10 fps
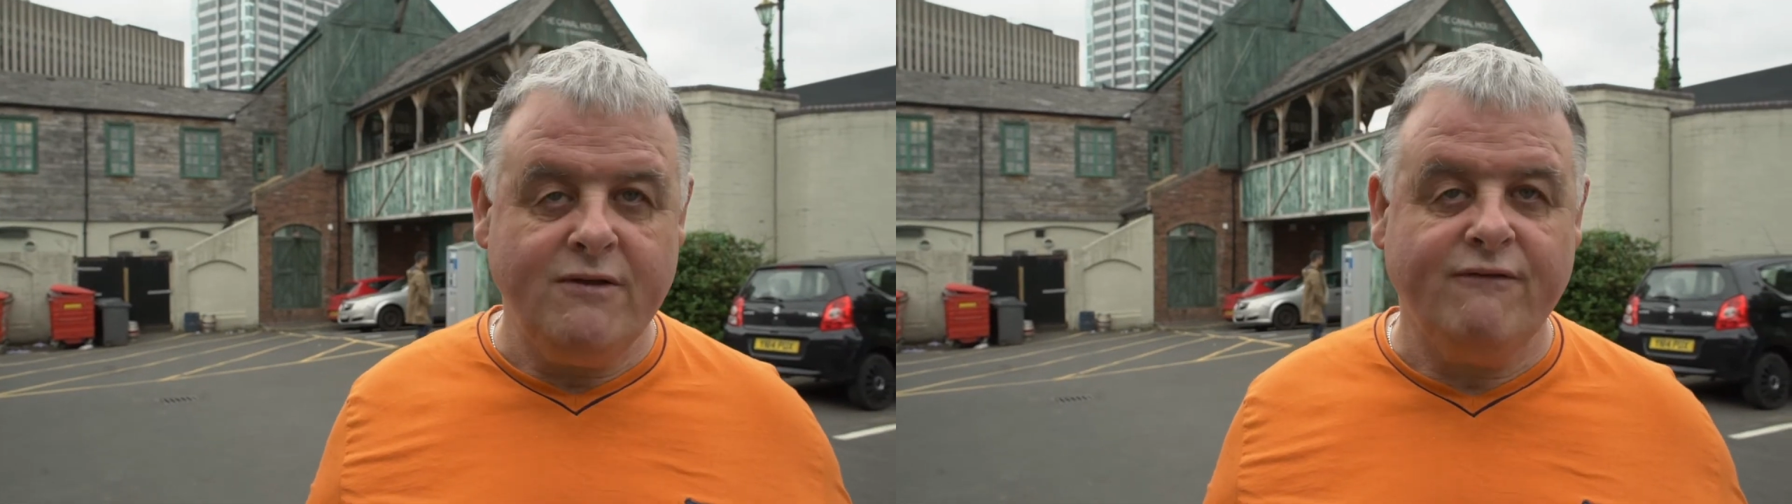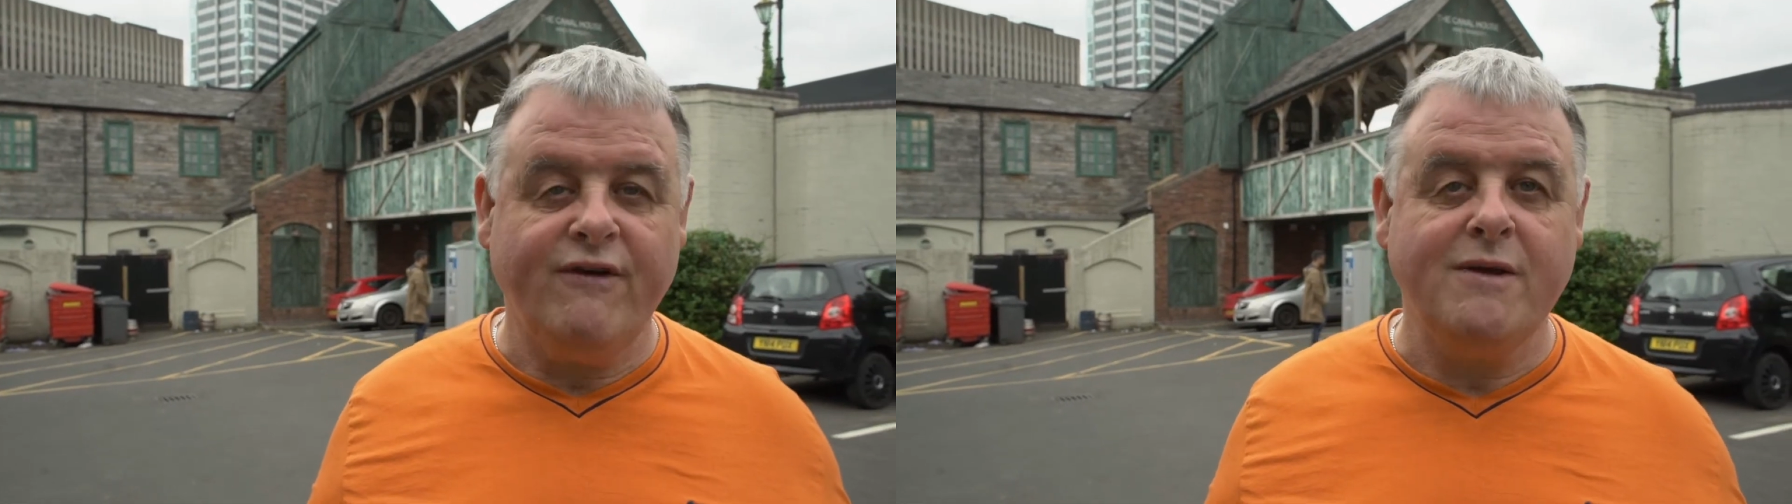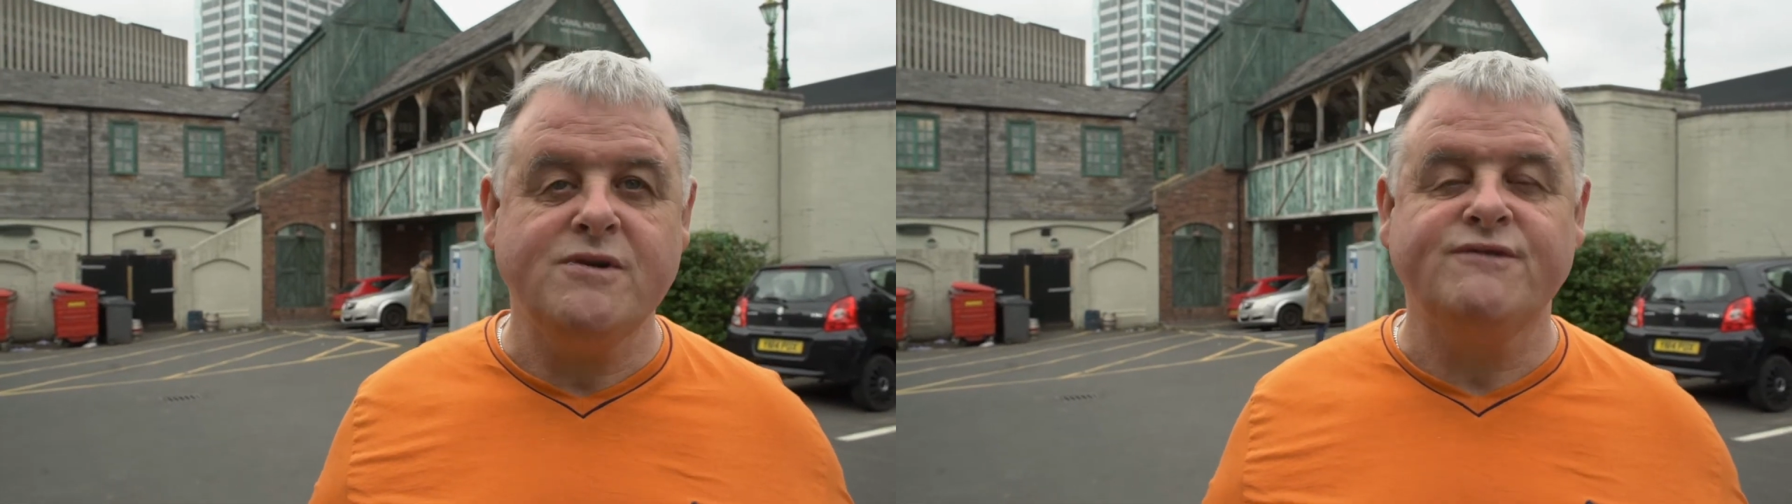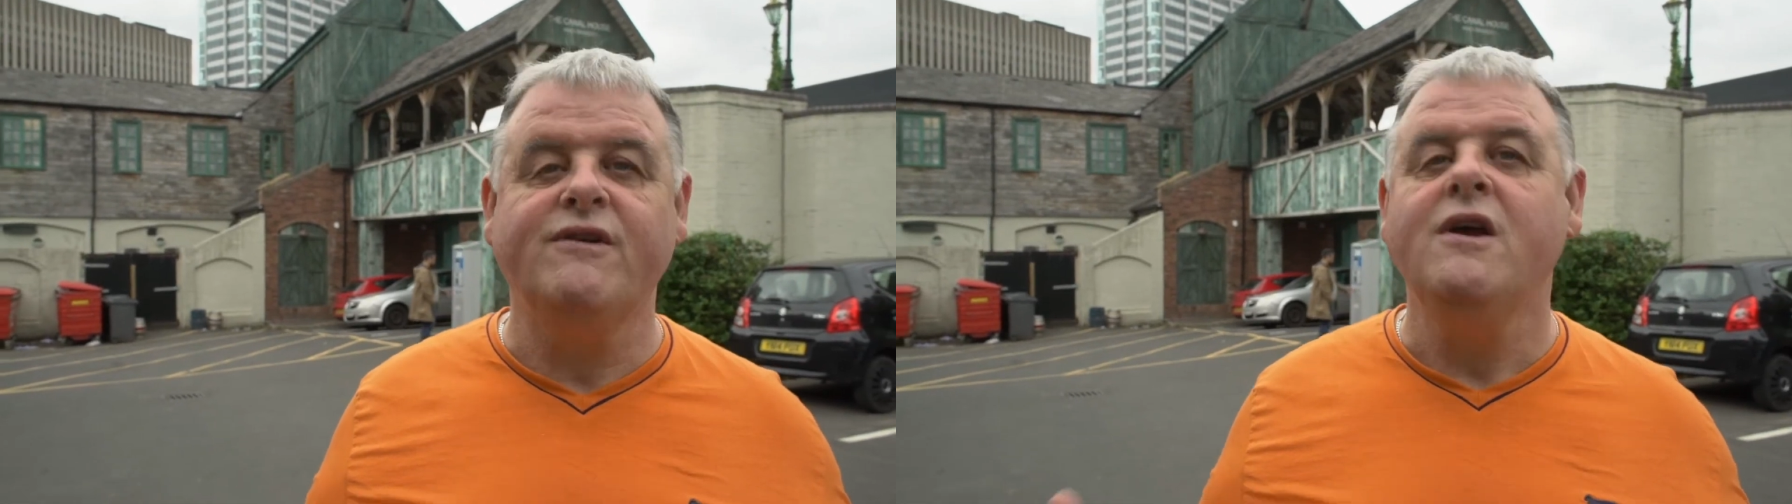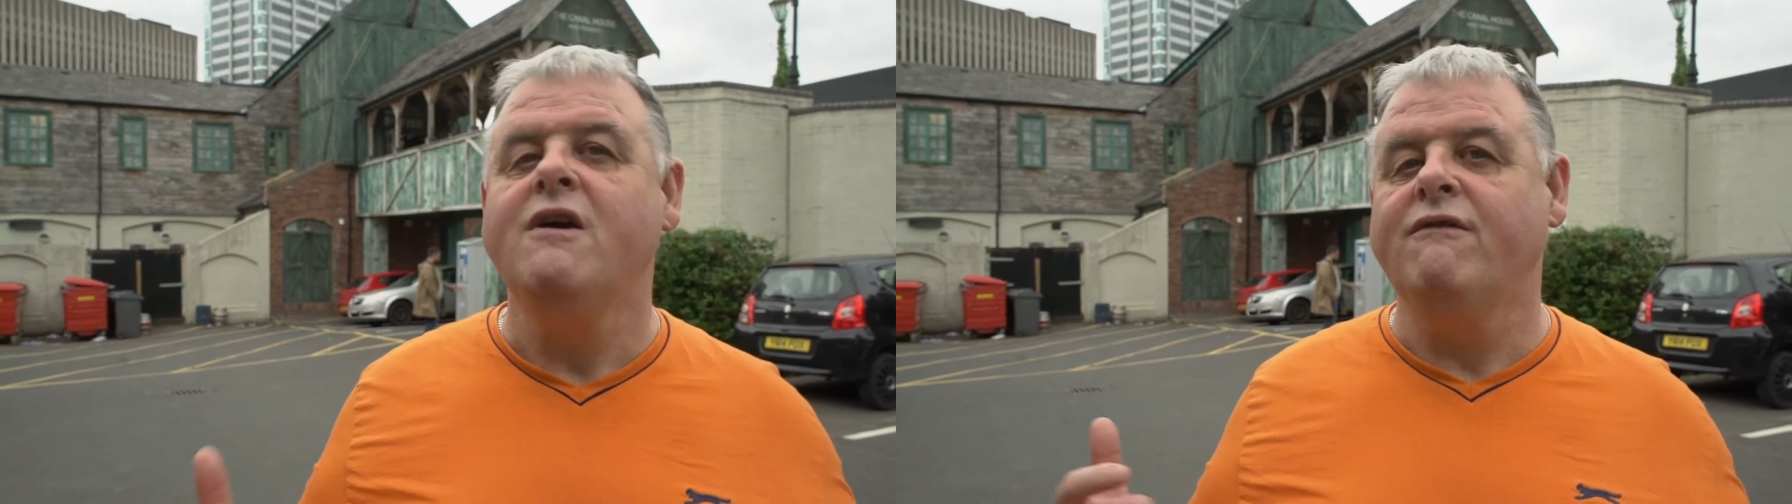the famous
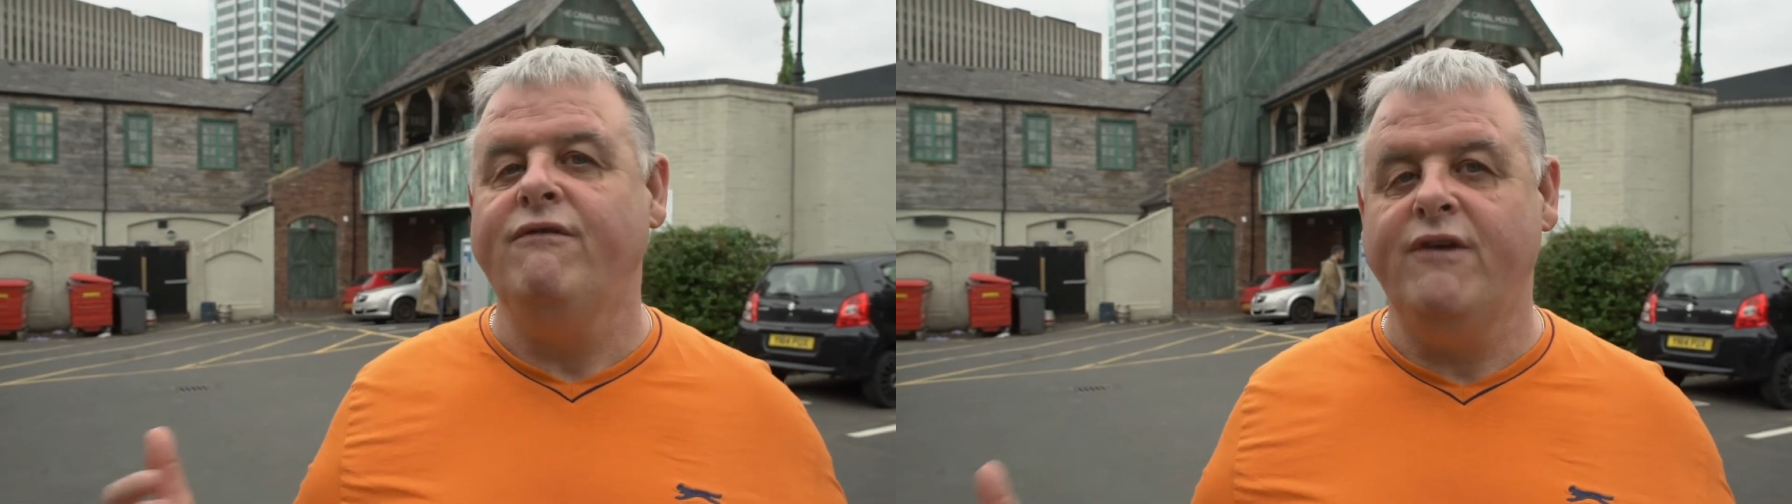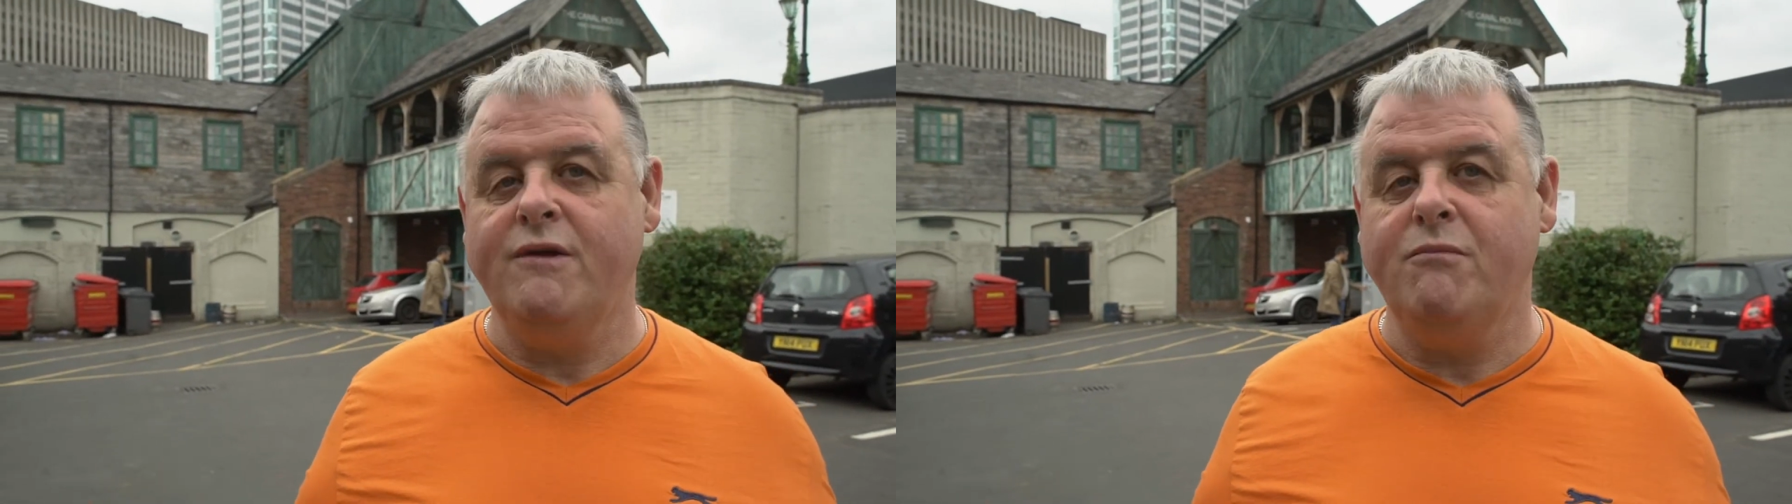V